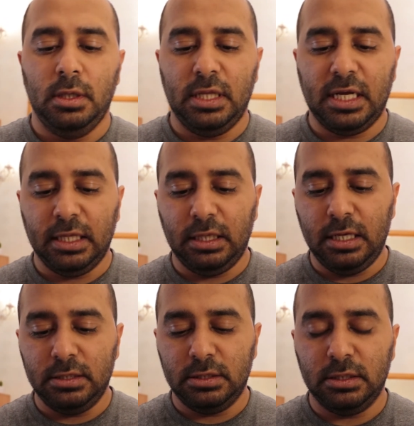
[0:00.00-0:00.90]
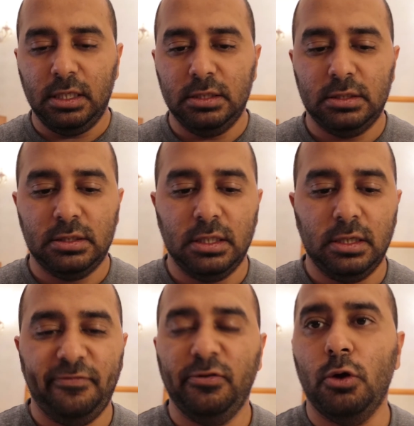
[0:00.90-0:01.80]
The kit lens is
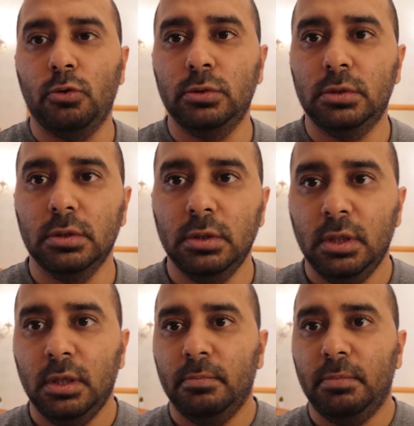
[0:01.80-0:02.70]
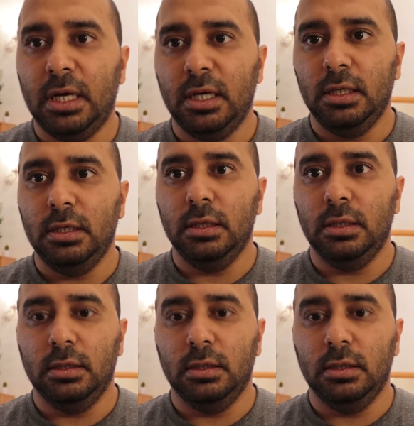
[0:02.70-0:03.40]
flowed by